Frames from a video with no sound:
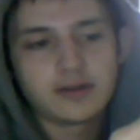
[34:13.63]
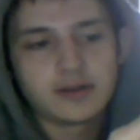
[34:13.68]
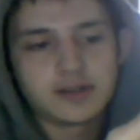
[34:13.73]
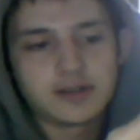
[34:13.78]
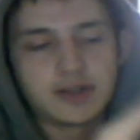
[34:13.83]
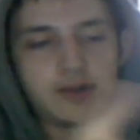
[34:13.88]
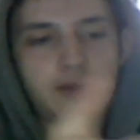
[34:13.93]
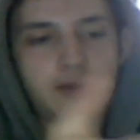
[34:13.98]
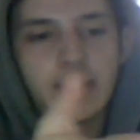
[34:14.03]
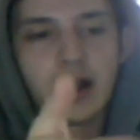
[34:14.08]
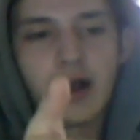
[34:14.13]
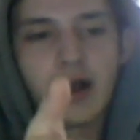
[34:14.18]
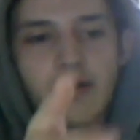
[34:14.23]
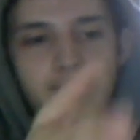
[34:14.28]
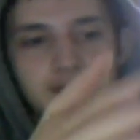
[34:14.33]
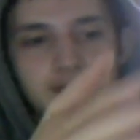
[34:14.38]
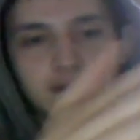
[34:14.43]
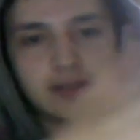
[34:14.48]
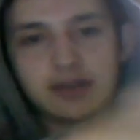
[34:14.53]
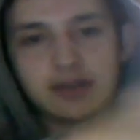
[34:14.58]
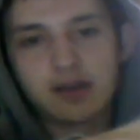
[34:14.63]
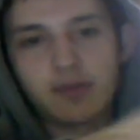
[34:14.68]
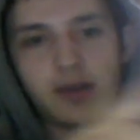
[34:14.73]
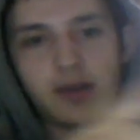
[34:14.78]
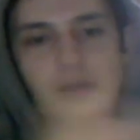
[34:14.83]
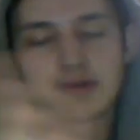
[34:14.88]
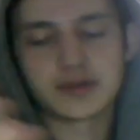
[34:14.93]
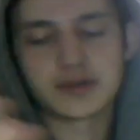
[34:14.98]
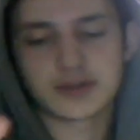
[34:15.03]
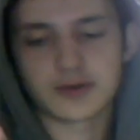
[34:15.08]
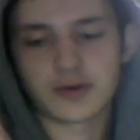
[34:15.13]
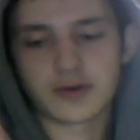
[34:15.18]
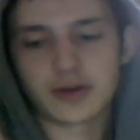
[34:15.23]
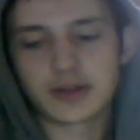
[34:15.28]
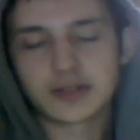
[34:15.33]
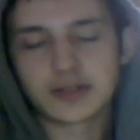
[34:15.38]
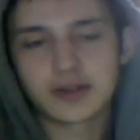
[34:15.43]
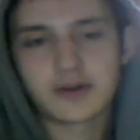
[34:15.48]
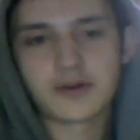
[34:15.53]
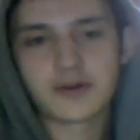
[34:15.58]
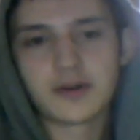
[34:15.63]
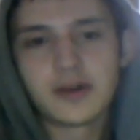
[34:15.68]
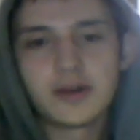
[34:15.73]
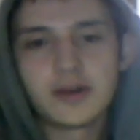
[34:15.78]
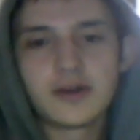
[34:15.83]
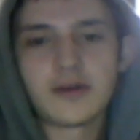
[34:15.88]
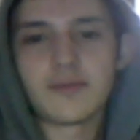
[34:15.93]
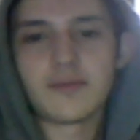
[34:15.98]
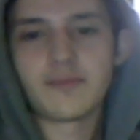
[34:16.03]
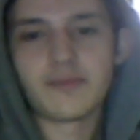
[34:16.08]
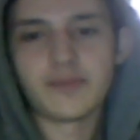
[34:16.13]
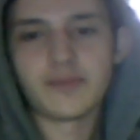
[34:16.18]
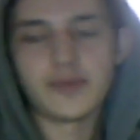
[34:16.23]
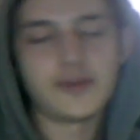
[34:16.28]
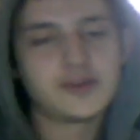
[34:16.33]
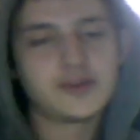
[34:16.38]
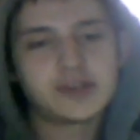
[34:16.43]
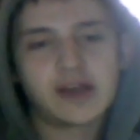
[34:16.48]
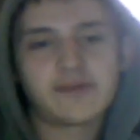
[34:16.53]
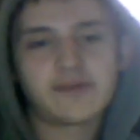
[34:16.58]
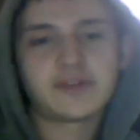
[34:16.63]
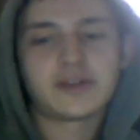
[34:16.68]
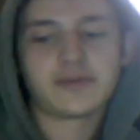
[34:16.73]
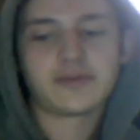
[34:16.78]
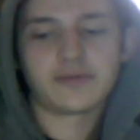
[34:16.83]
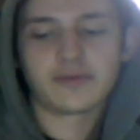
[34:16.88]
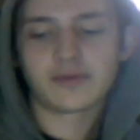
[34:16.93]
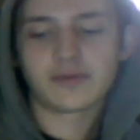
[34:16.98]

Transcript: So like obviously it's going to be all distorted. So you just have to